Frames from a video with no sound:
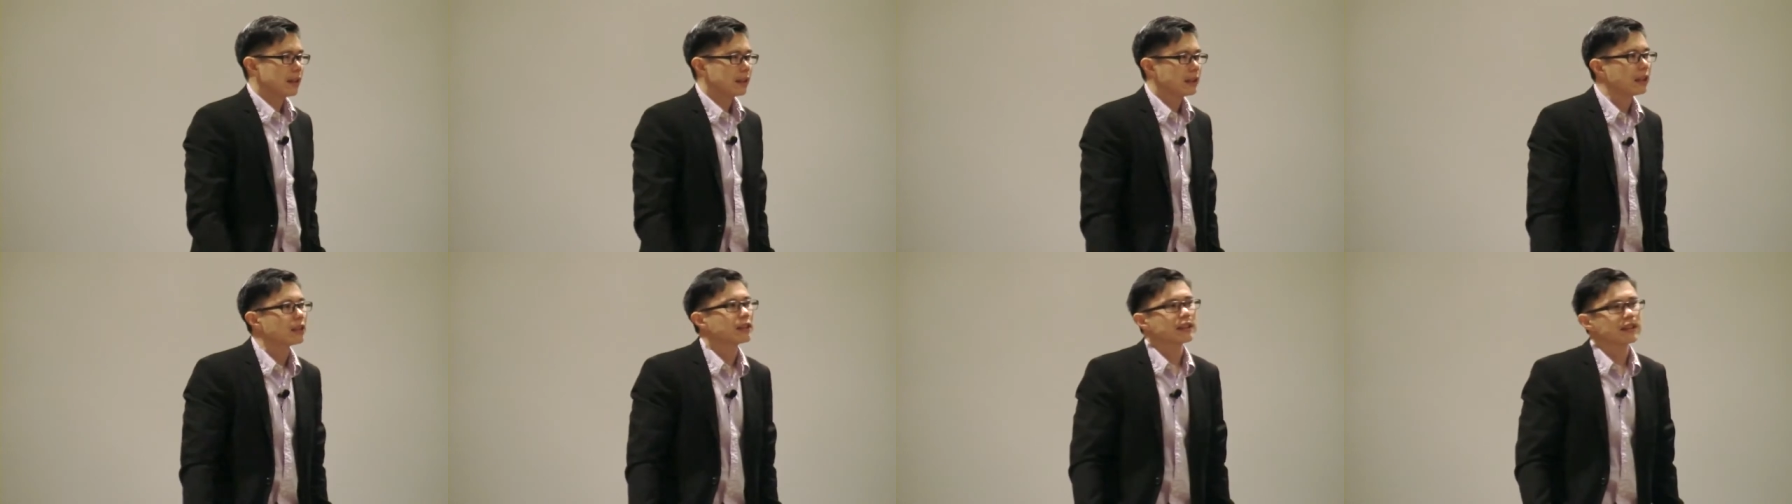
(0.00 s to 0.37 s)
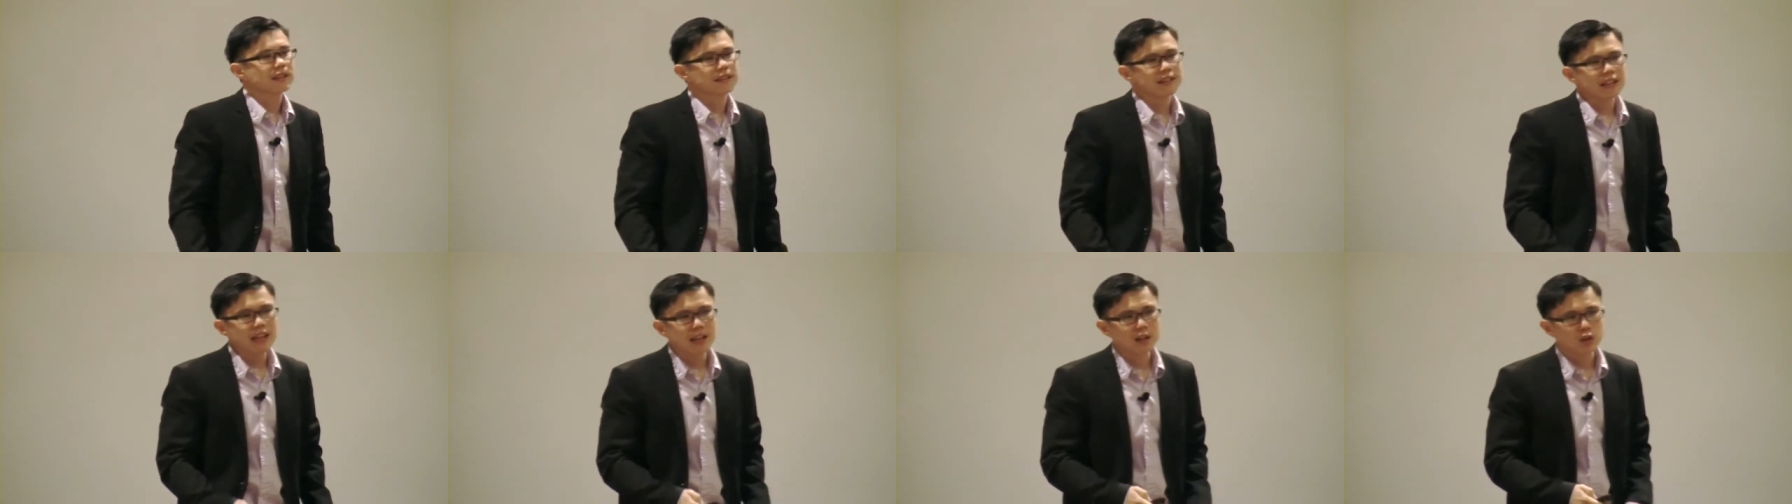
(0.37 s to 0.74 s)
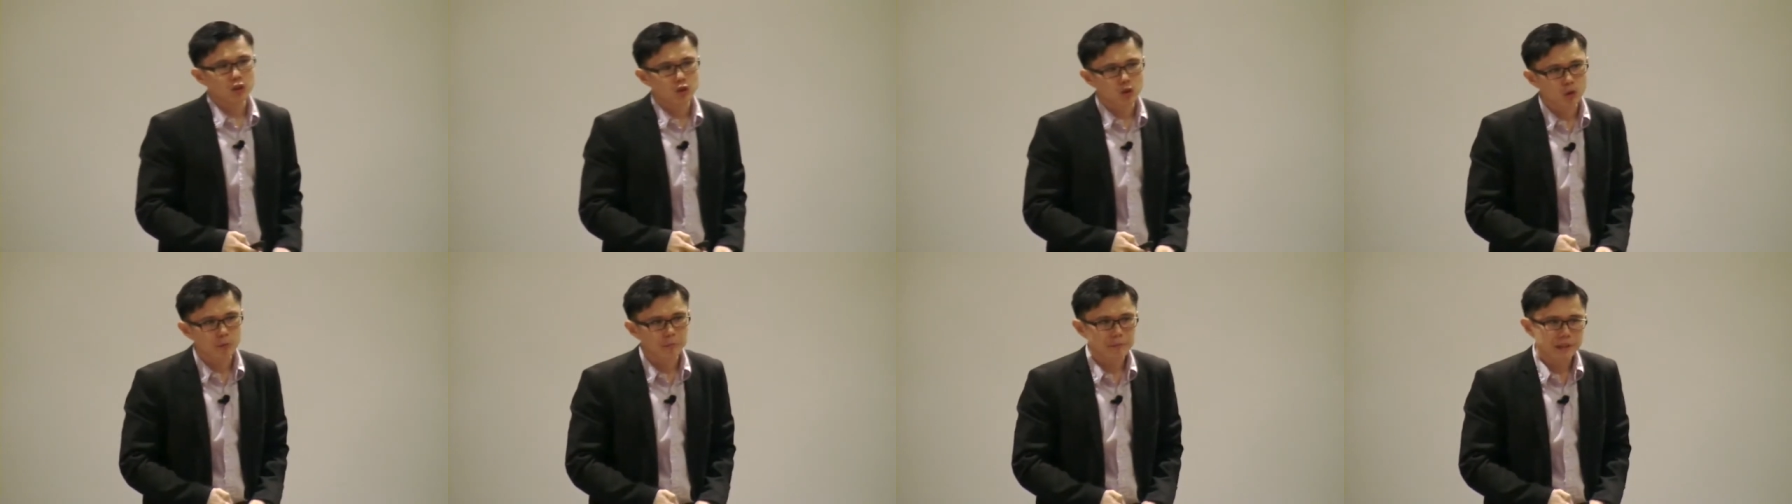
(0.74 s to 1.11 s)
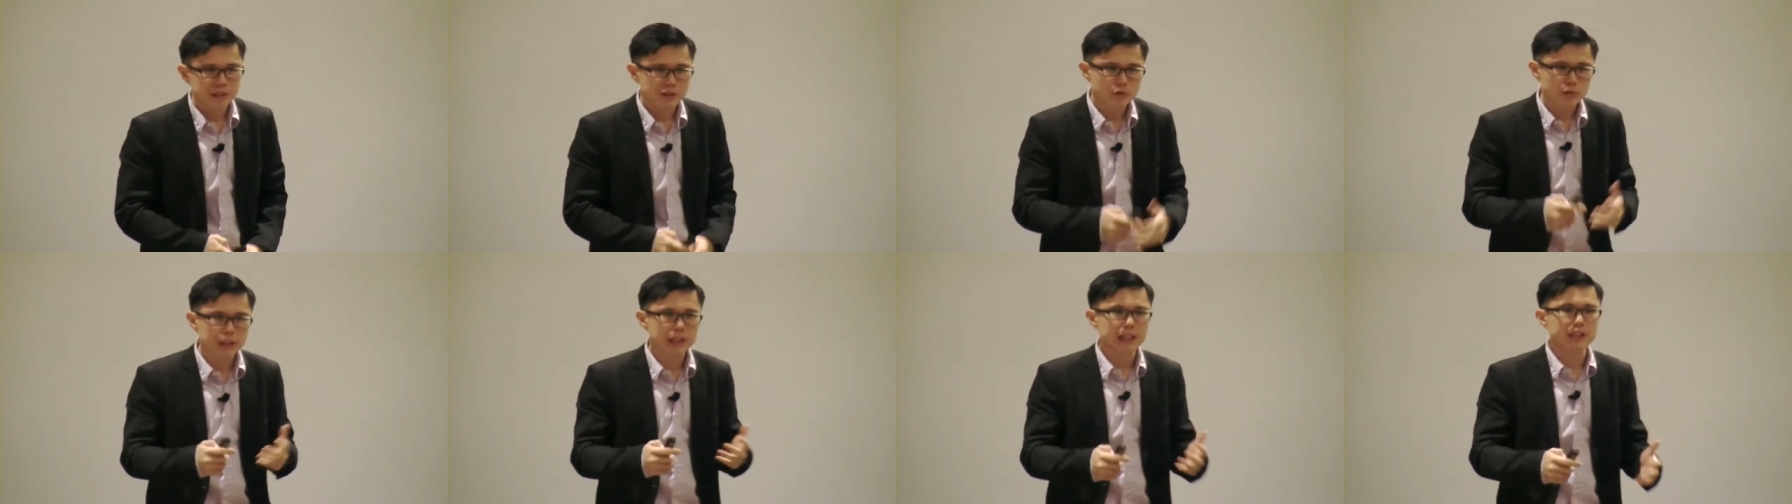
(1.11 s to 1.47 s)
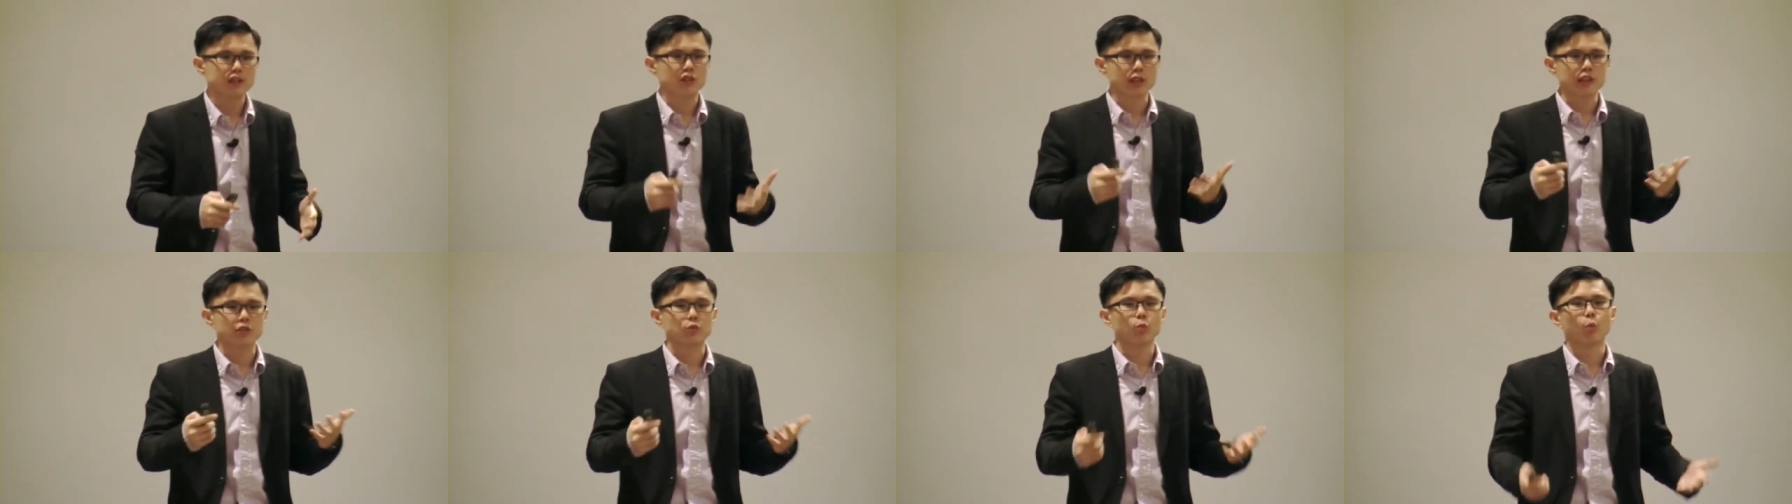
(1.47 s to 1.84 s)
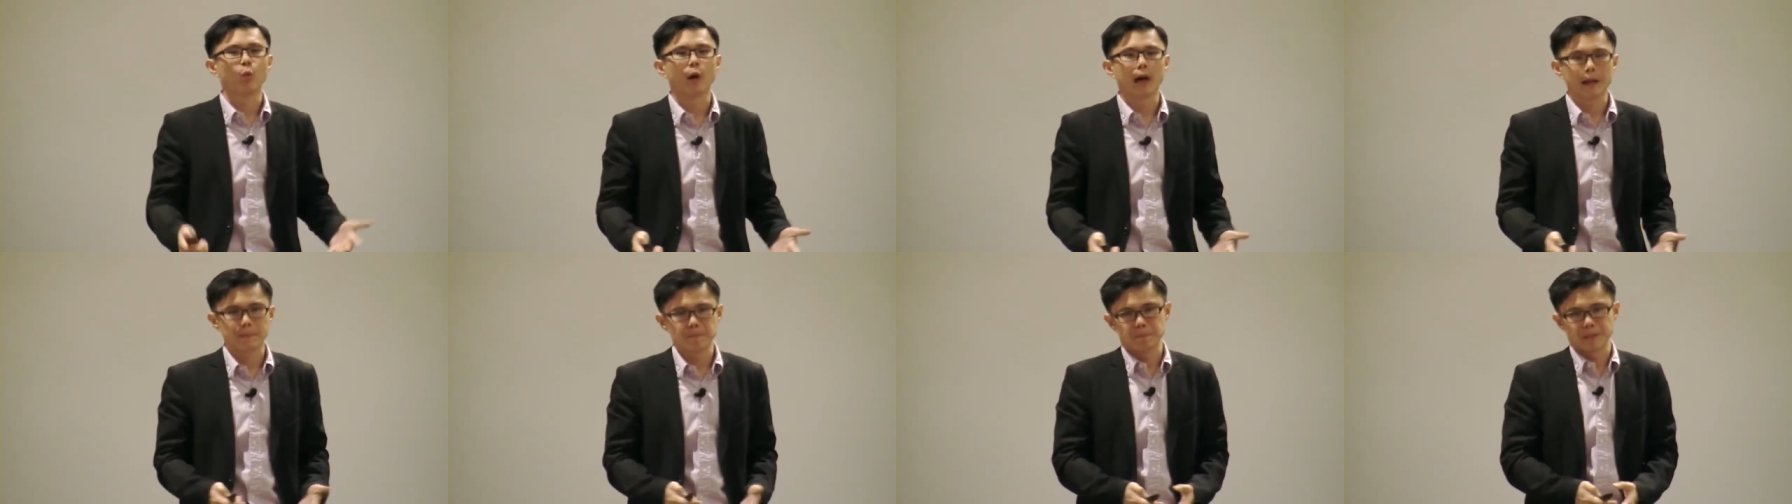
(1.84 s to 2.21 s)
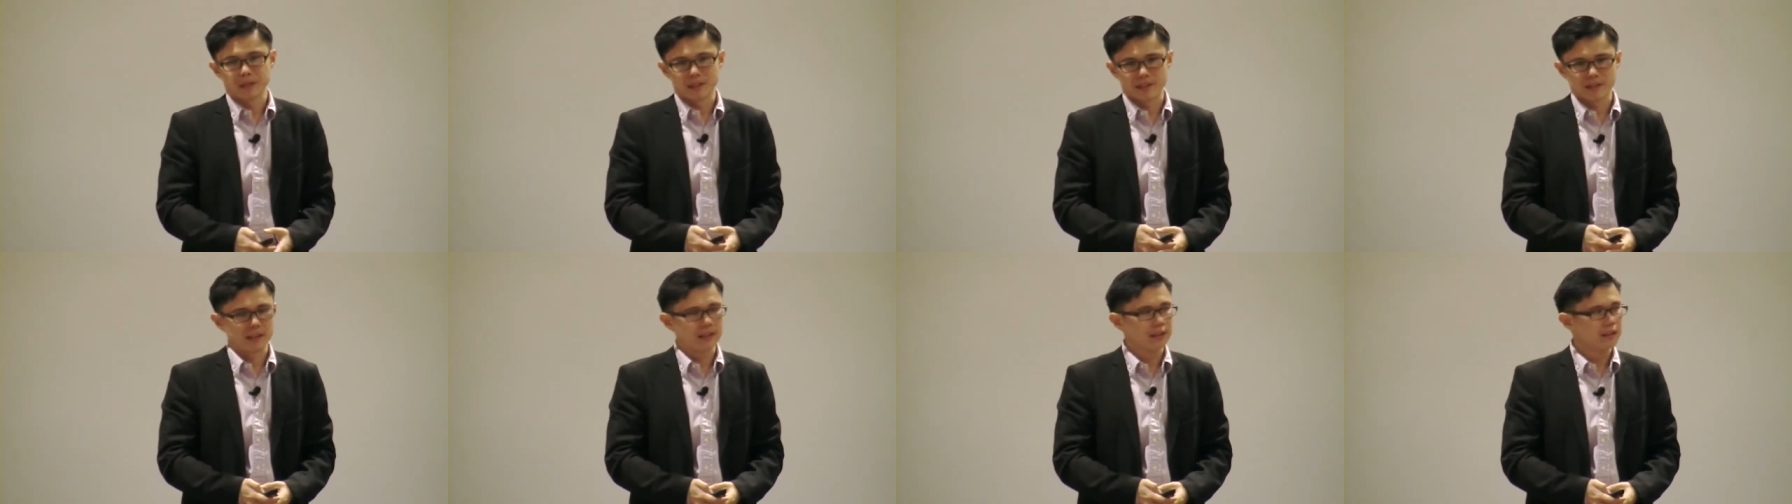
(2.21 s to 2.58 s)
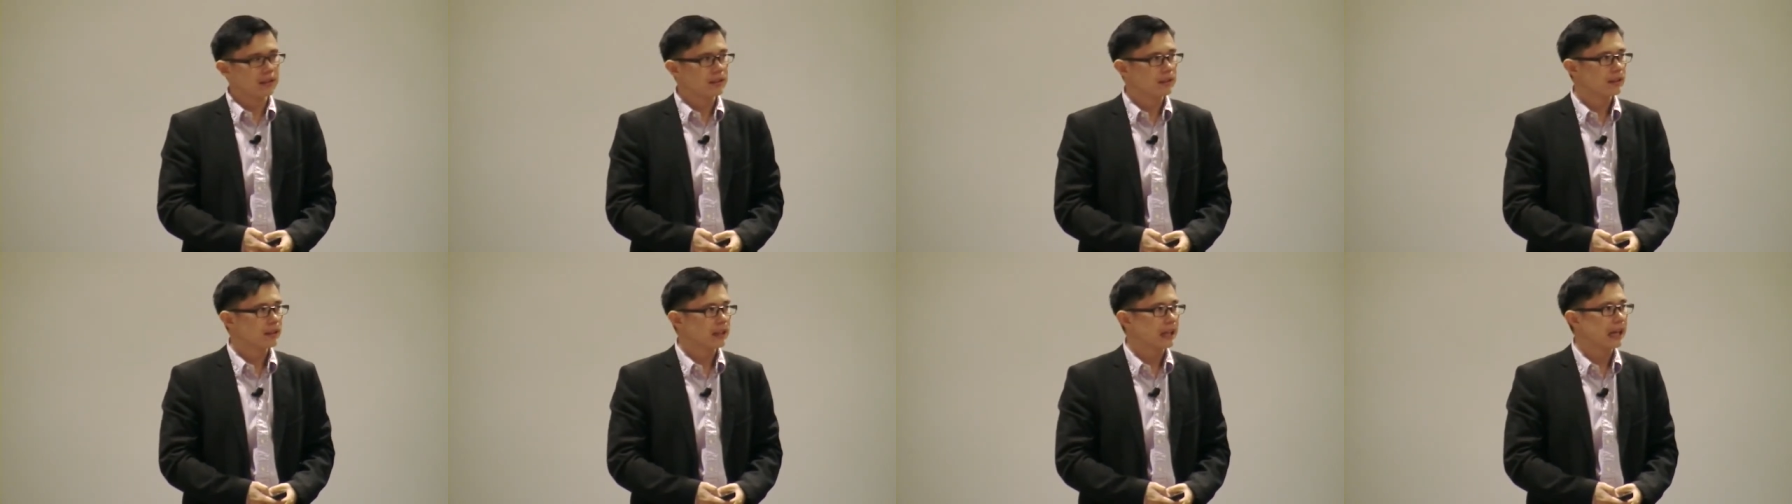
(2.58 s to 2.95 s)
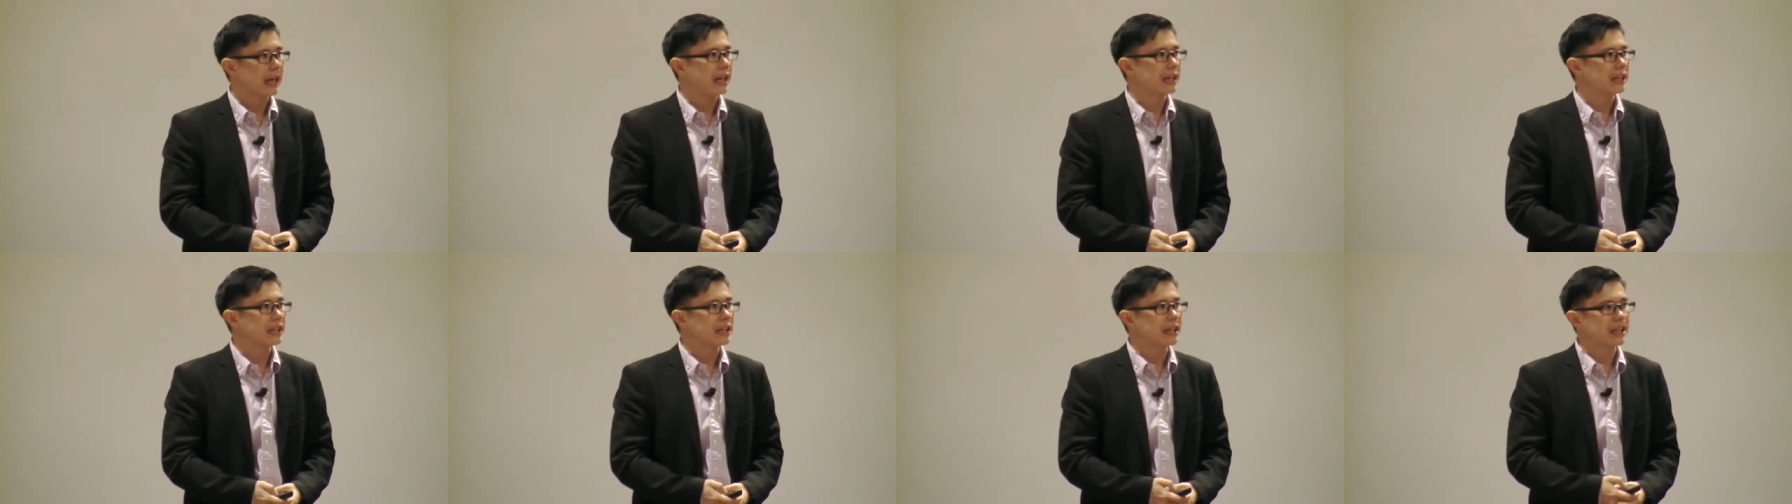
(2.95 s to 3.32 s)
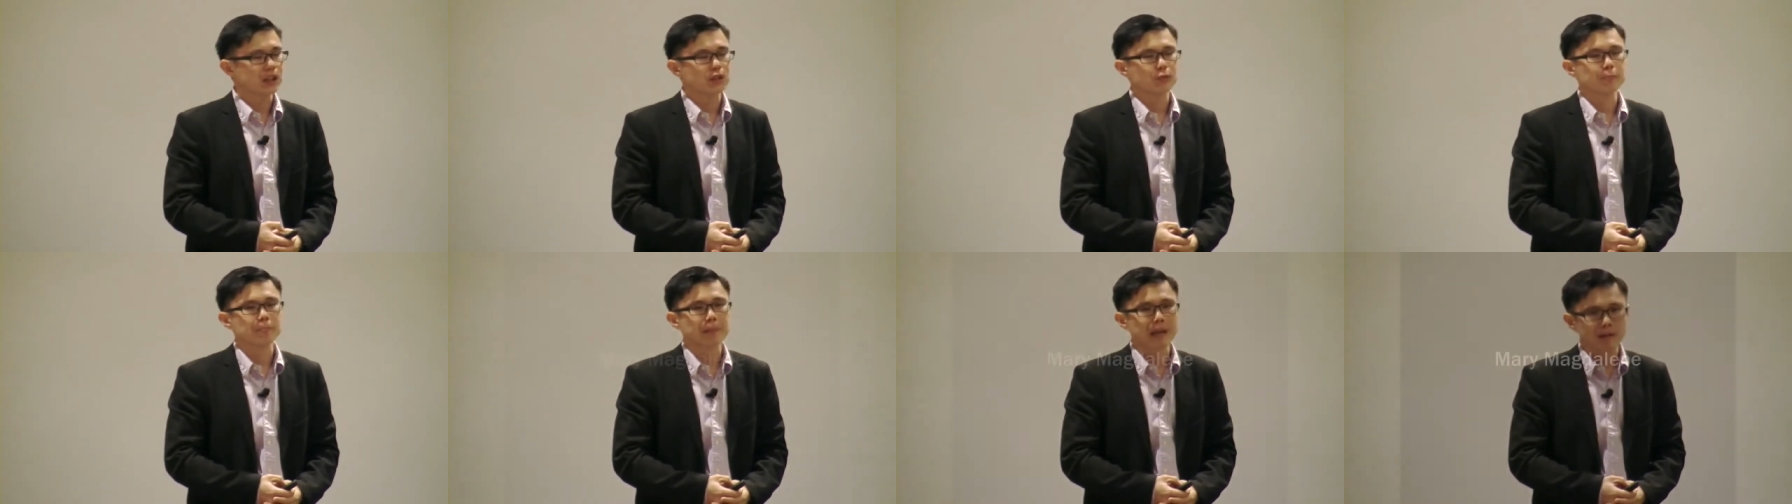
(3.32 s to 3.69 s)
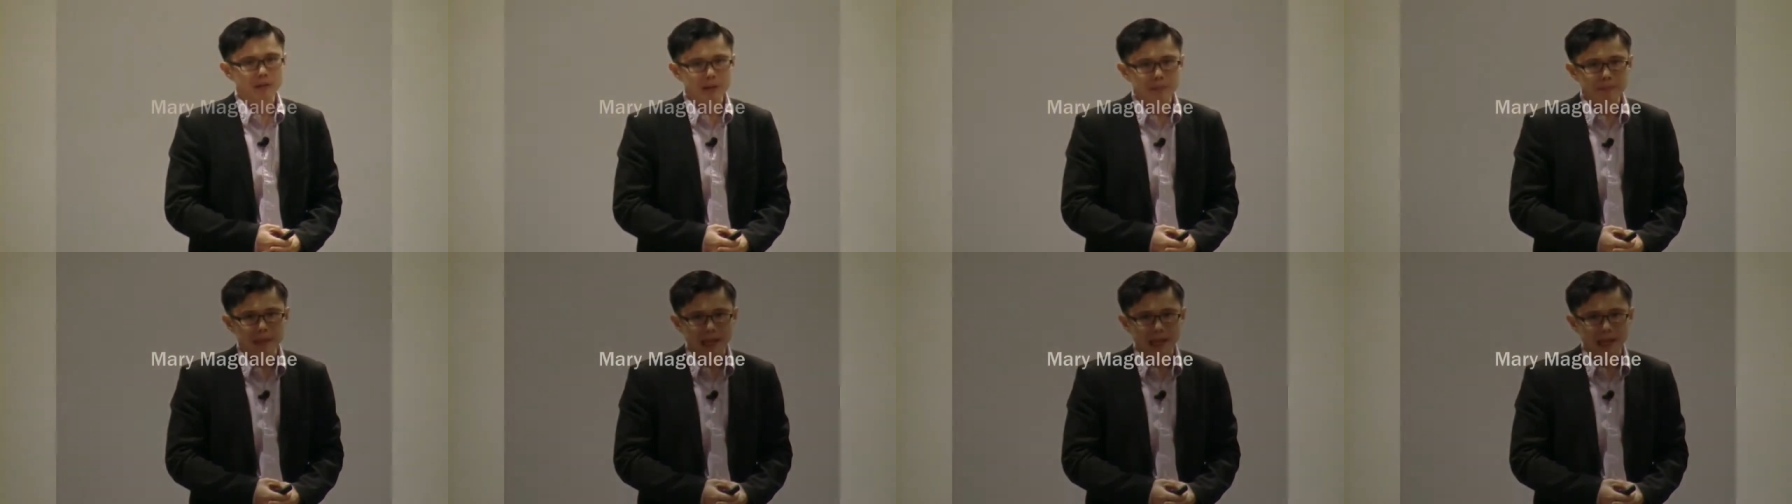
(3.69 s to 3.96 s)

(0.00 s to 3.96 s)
Now, the third group is really just one person, and it is Mary